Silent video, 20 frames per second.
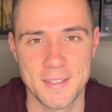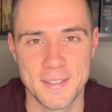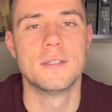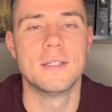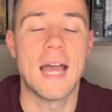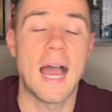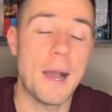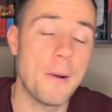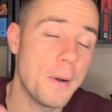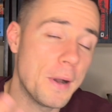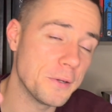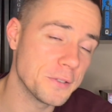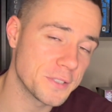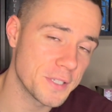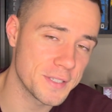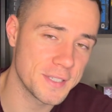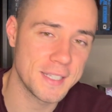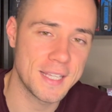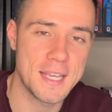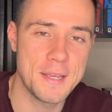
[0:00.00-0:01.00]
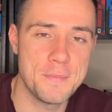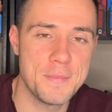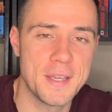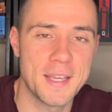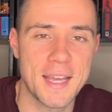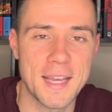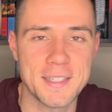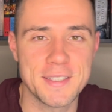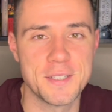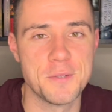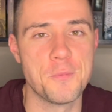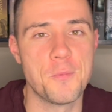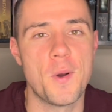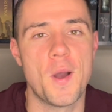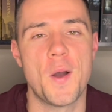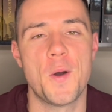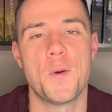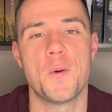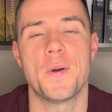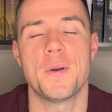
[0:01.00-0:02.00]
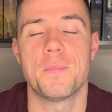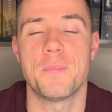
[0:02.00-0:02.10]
How else does it keep me guessing? Well,